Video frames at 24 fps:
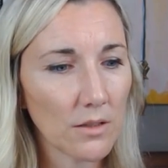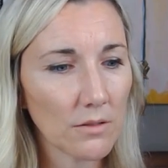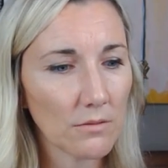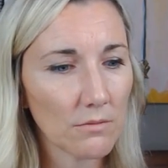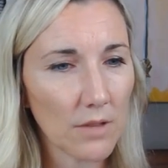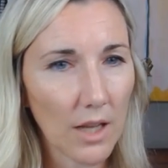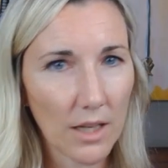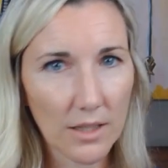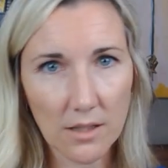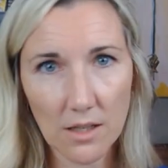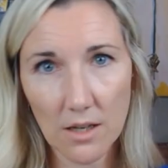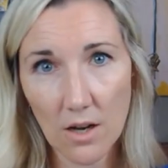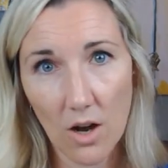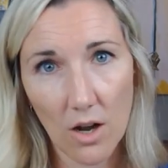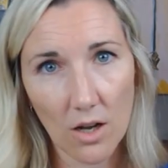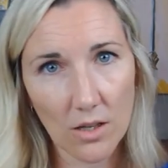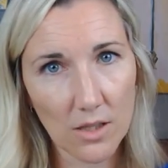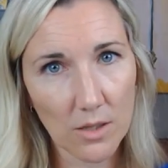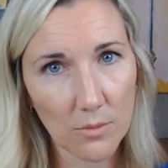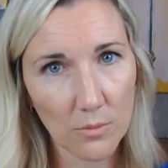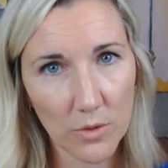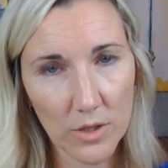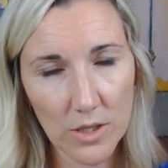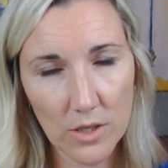that's an
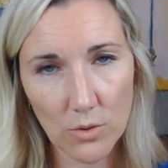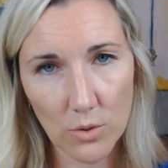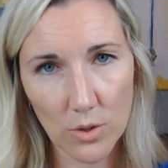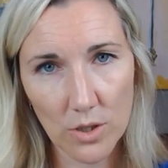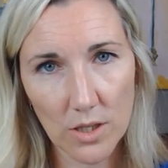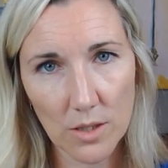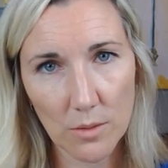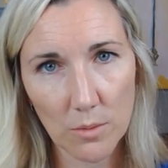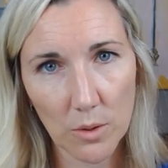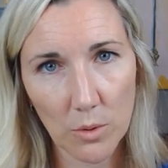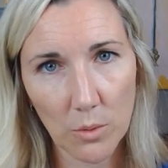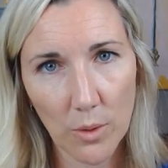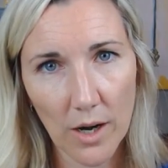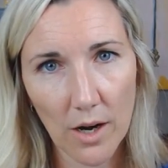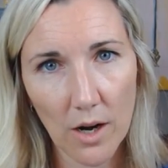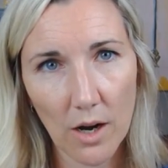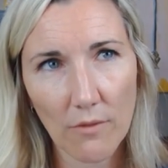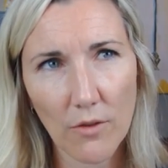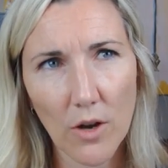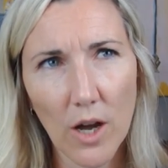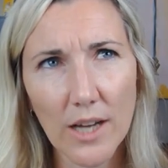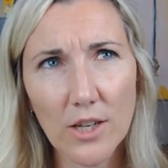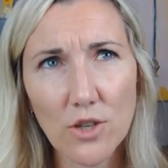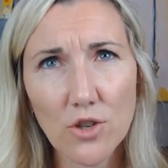awesome resource to be aware
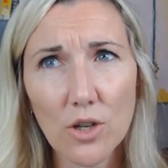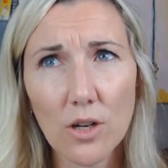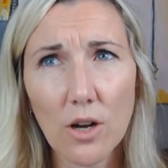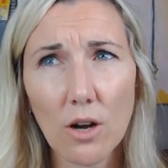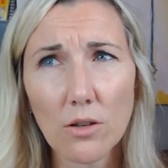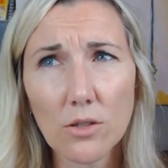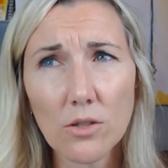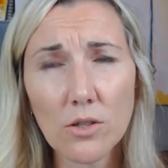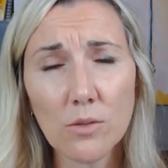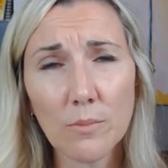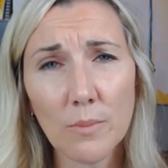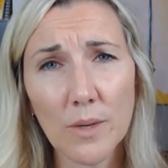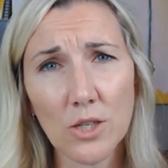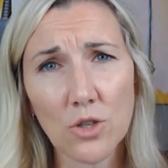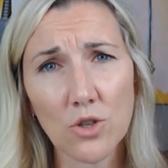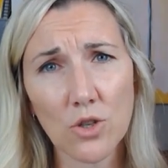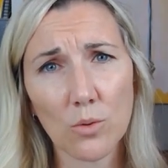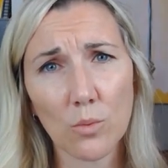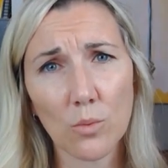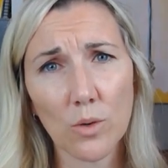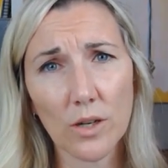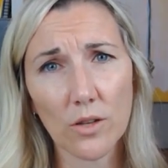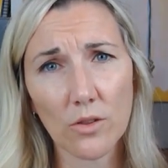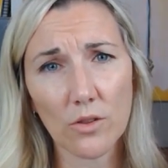of. I should also
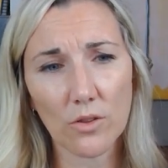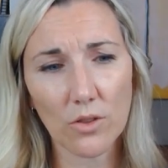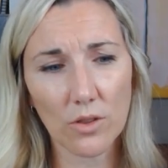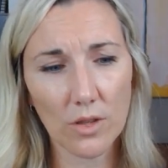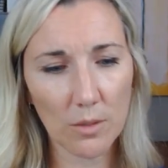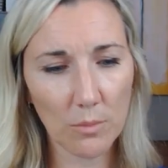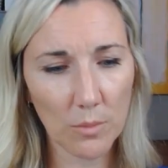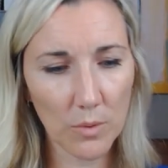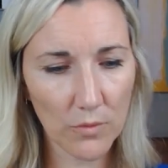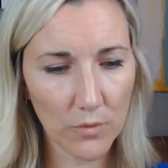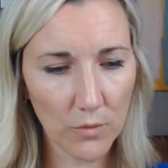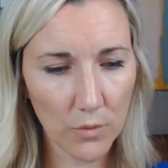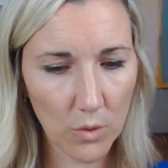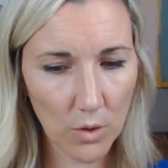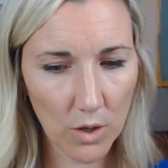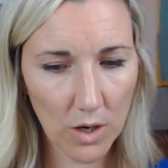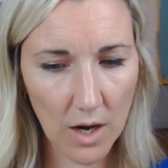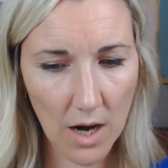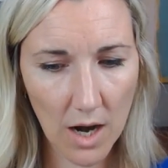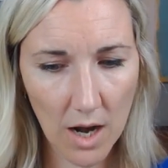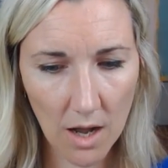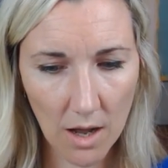mention one other thing before